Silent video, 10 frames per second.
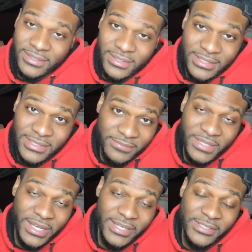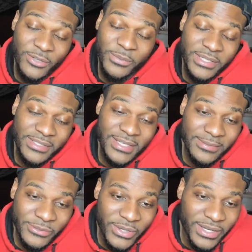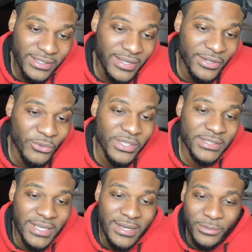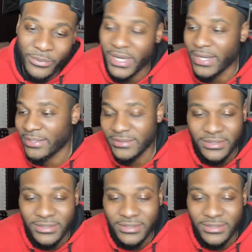because he's done it so many times, right? He's done it one time. Brian